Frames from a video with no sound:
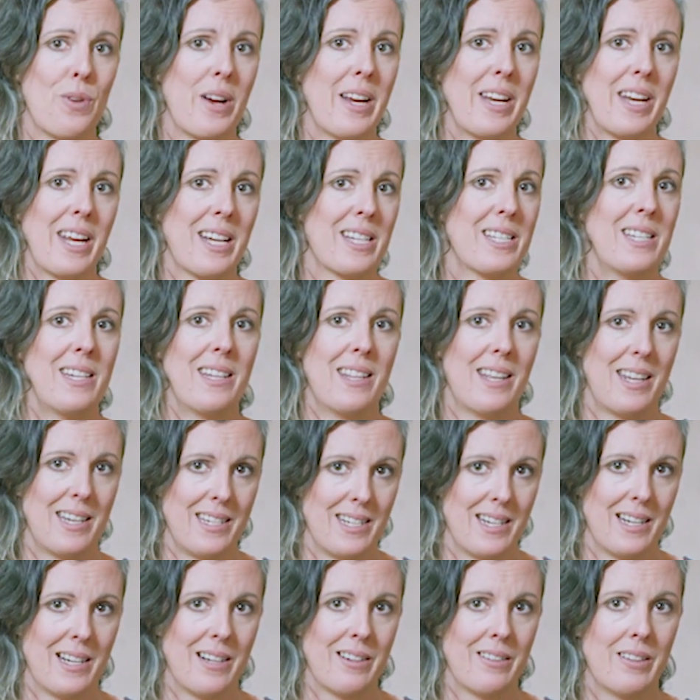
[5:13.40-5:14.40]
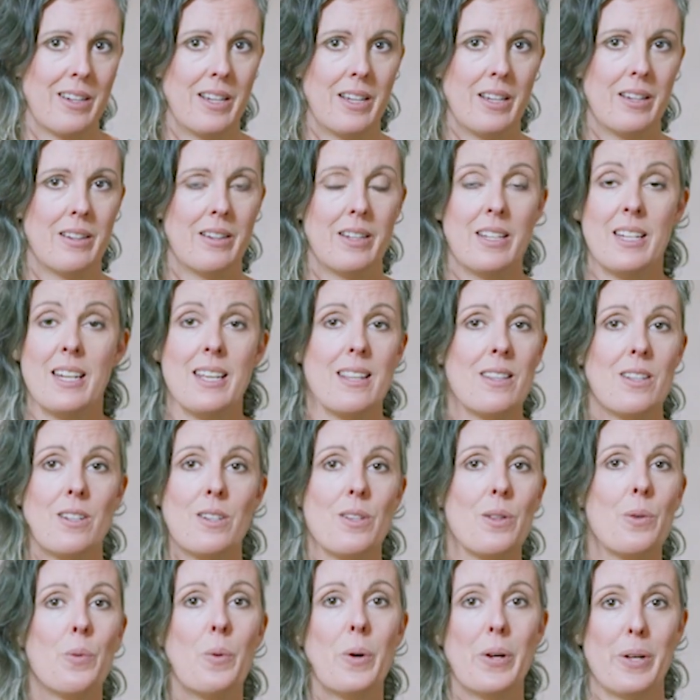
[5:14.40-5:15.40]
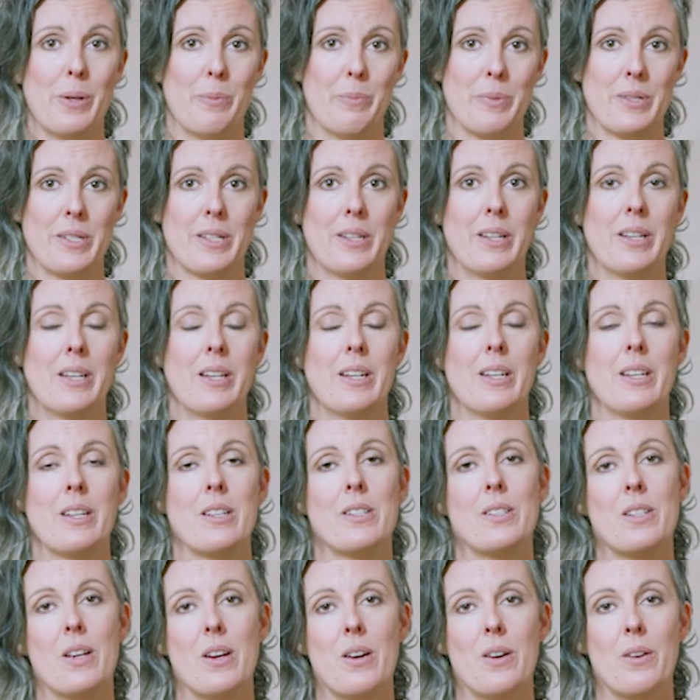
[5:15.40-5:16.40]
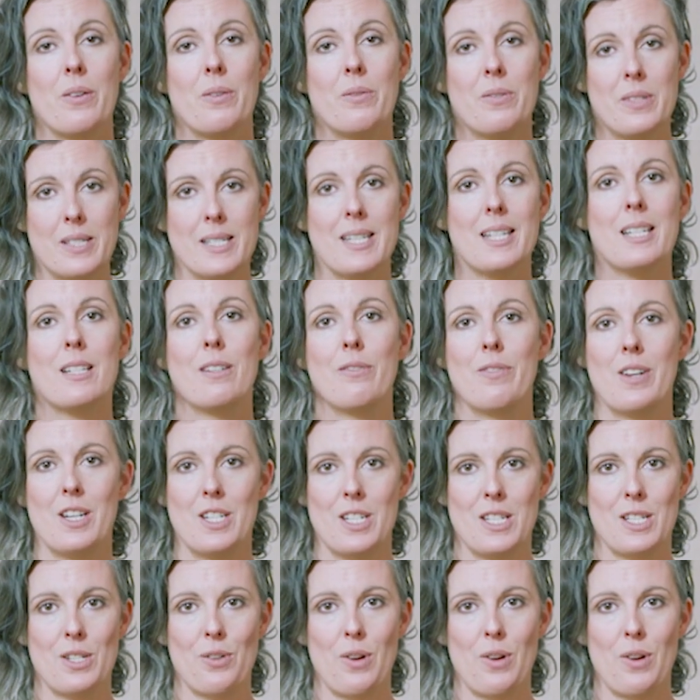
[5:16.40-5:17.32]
right next to their dinner. Neither do the worms. So stick to veggie